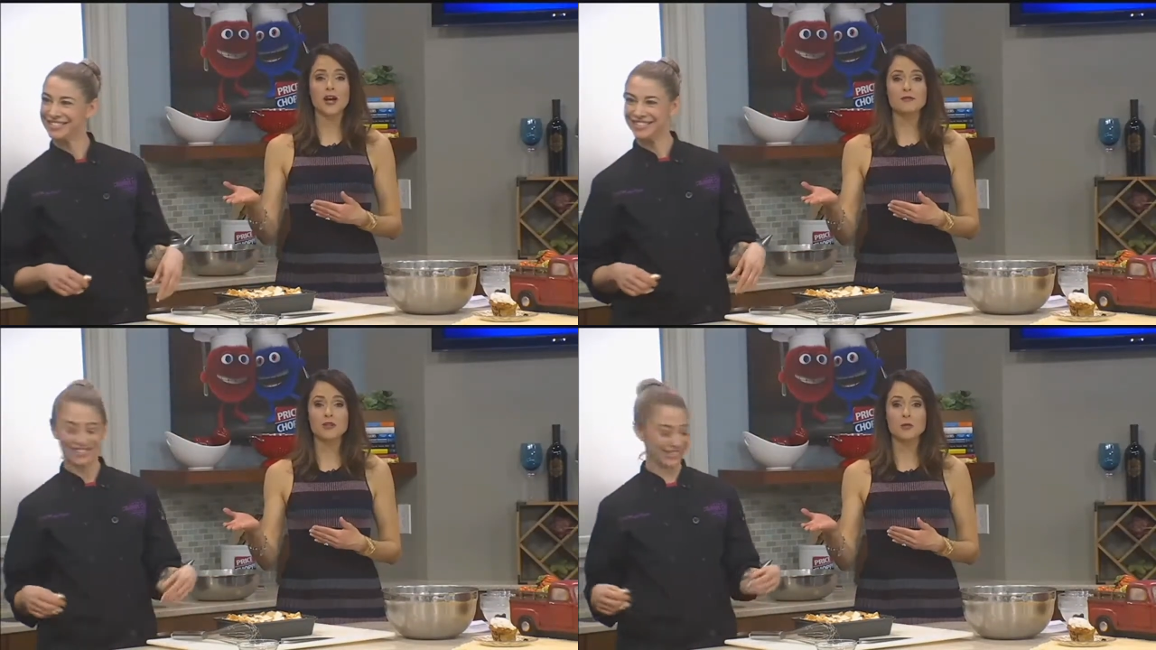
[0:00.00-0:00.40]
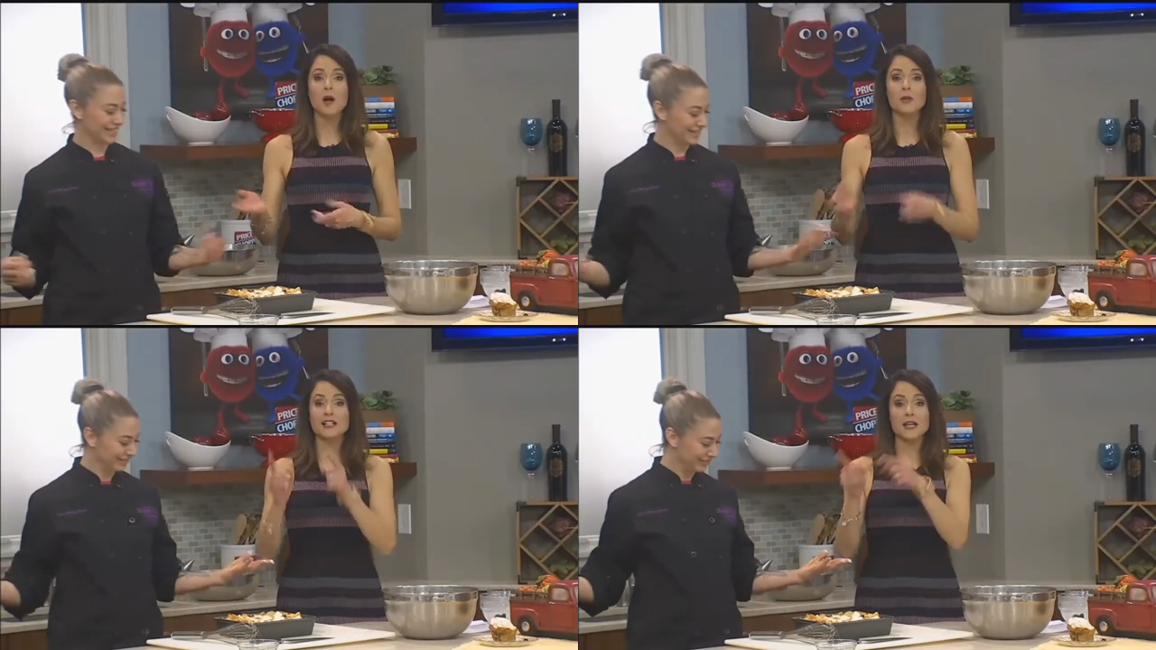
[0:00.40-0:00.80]
Speaker 1: arrived as
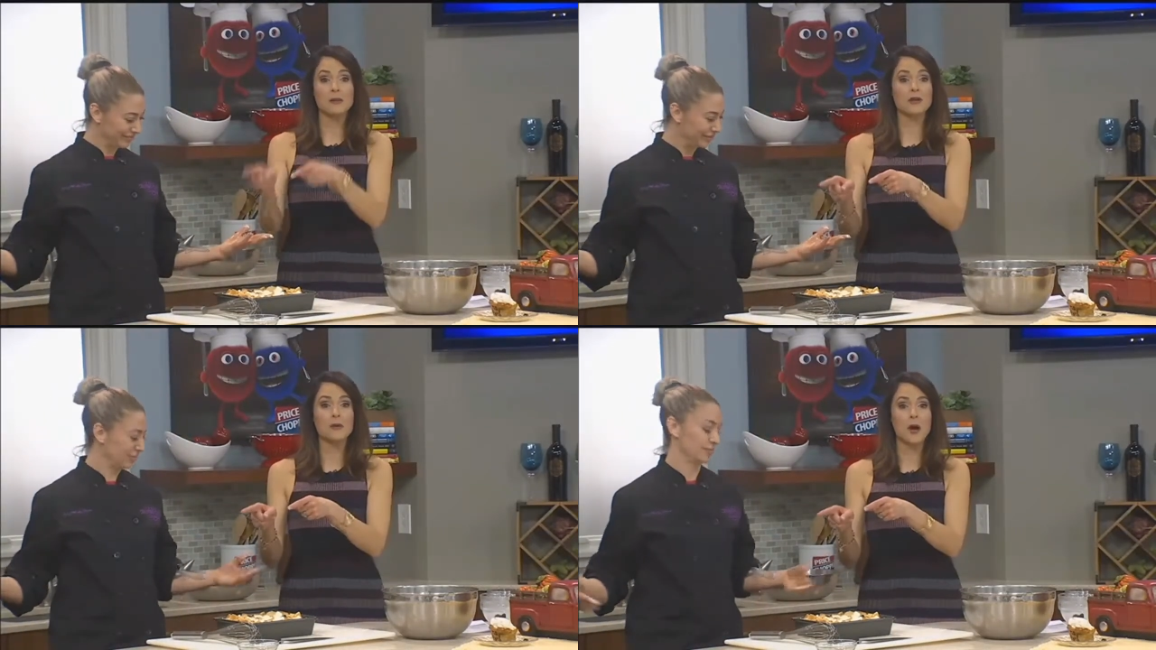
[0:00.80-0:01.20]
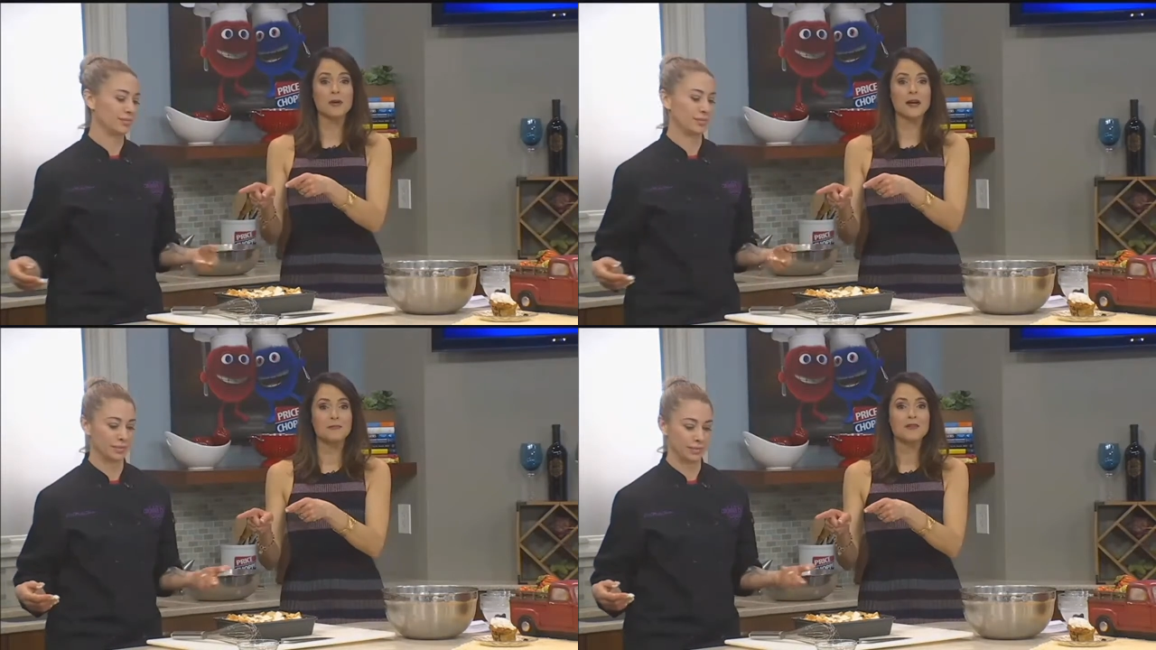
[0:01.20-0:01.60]
well. We'll get to him in a
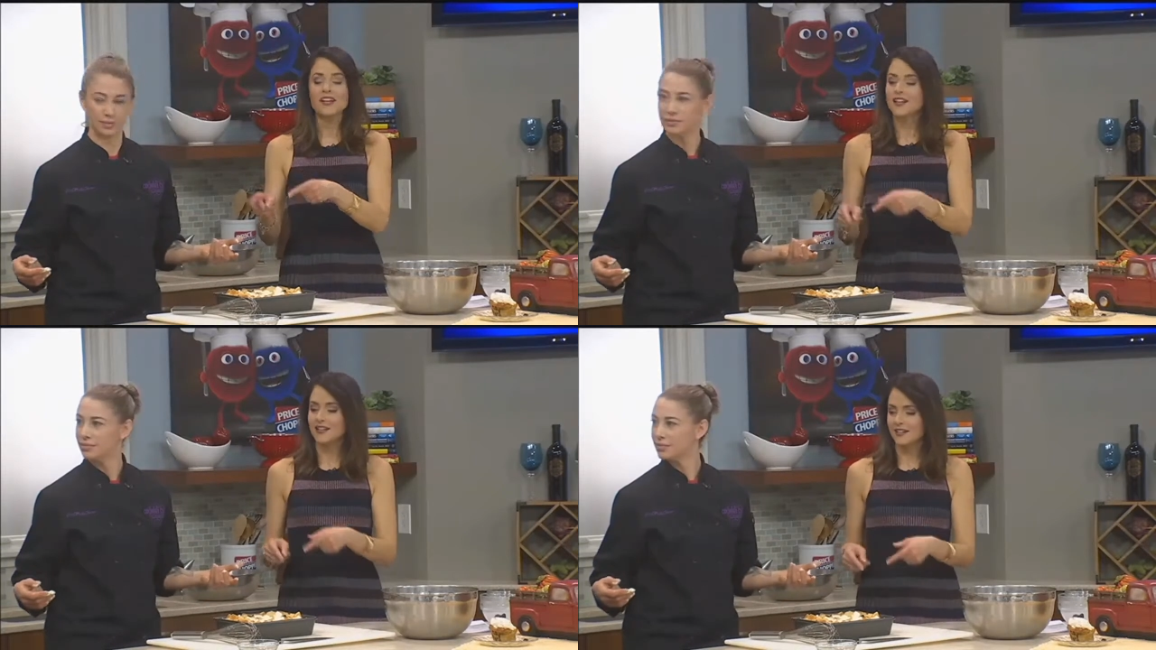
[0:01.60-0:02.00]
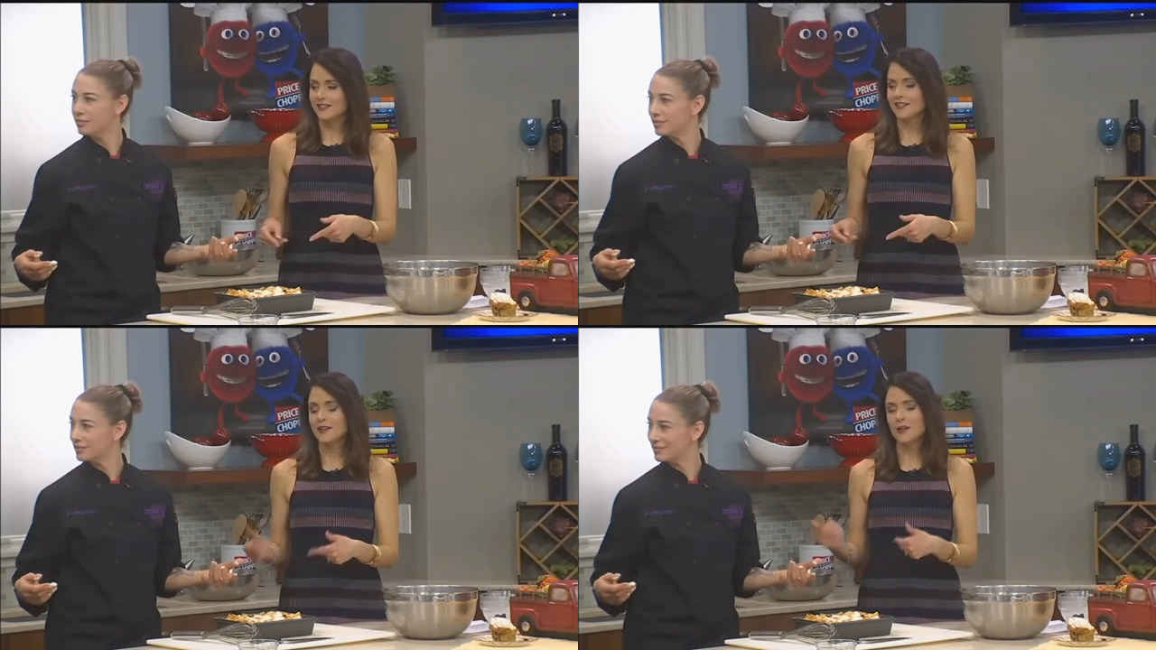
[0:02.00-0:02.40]
moment.
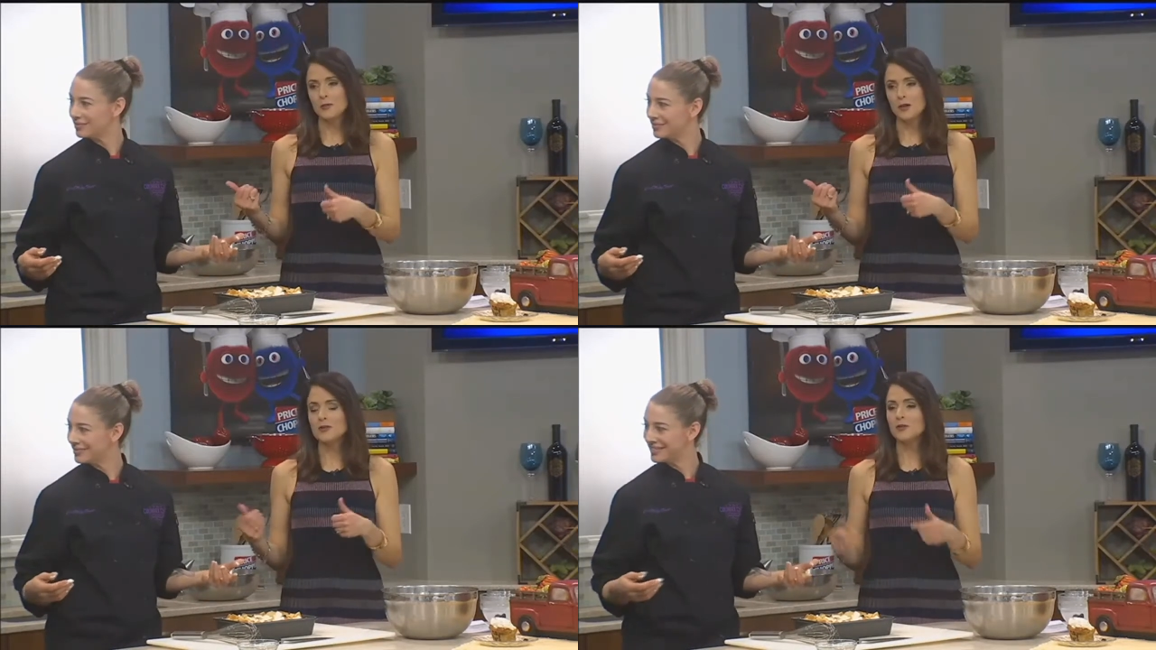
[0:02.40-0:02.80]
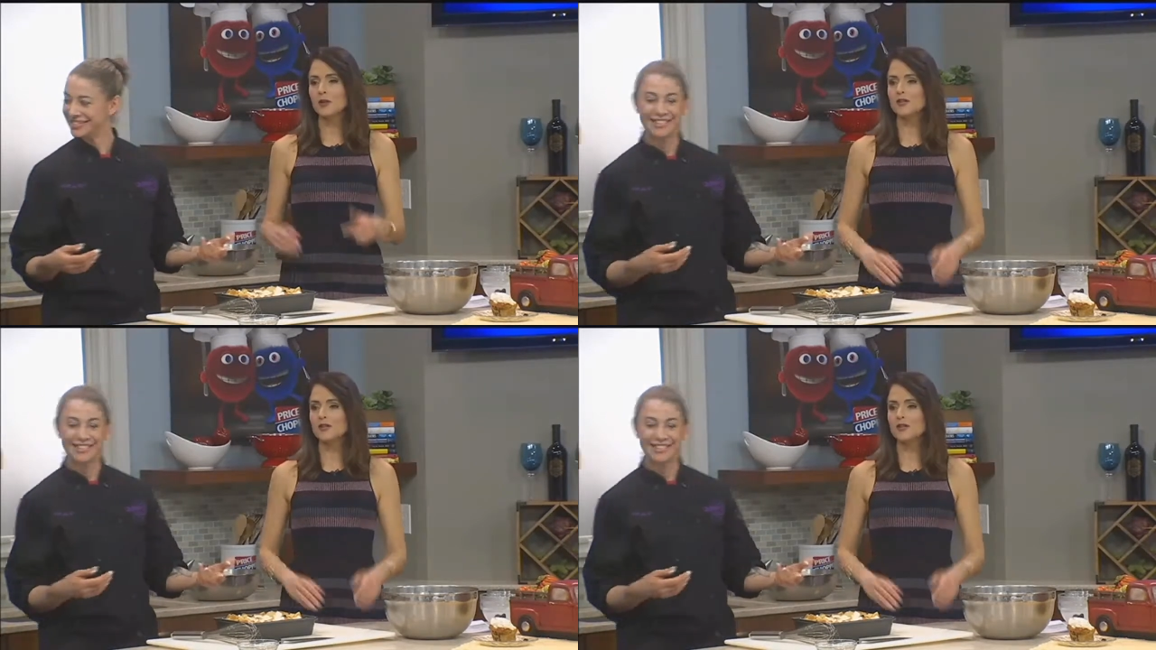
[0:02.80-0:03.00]
He wants the